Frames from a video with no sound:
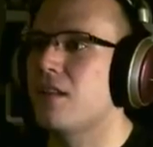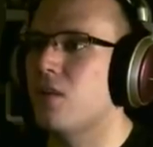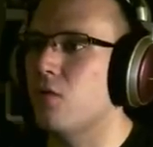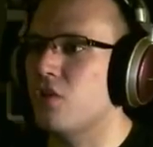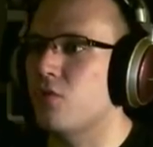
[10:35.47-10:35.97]

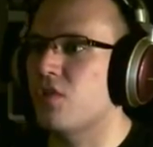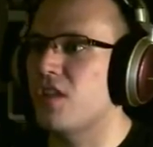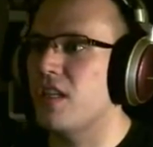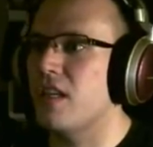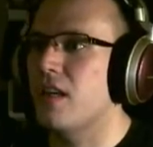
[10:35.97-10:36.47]
Don't you
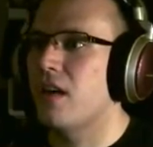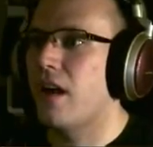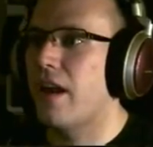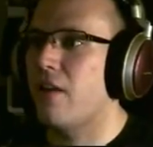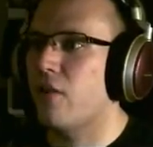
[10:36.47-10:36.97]
see?
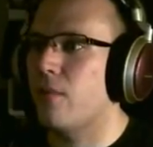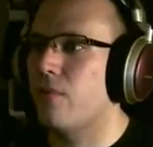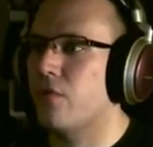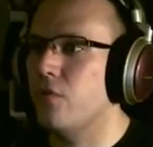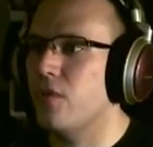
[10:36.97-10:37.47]
I have a...
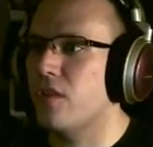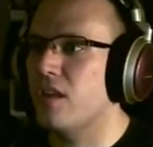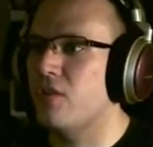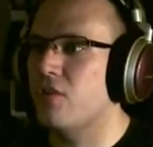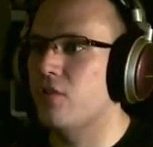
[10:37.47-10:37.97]
Do the thing
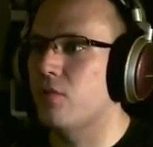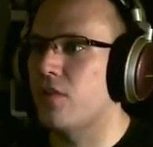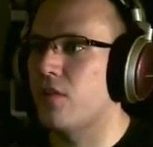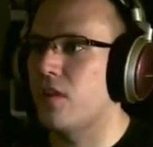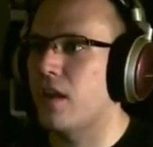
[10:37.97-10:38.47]
you do with
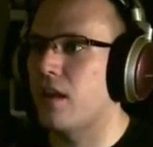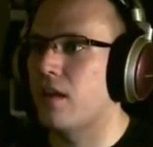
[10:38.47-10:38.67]
the thing.